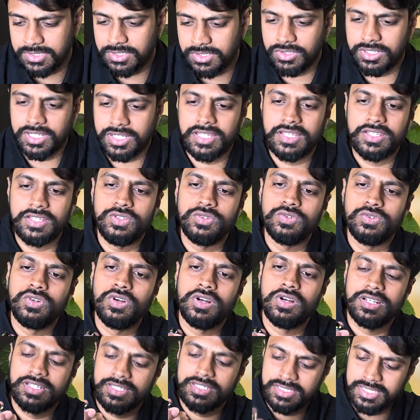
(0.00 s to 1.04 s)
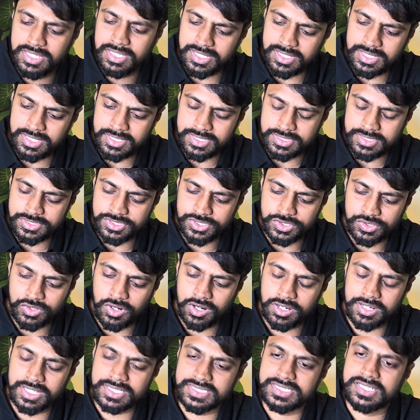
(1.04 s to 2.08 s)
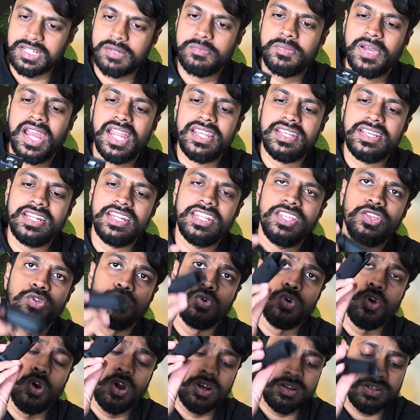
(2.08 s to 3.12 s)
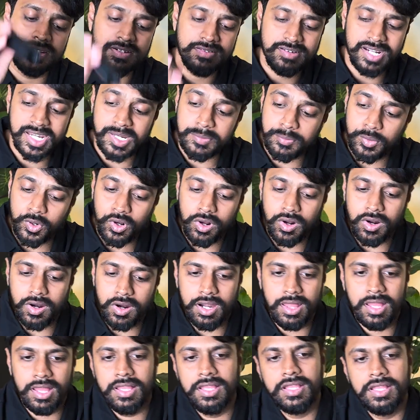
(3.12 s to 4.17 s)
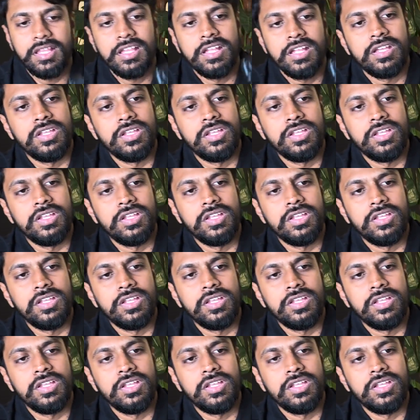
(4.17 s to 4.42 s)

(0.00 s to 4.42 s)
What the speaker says: Okay, you got this, you got extra battery, you got tripod,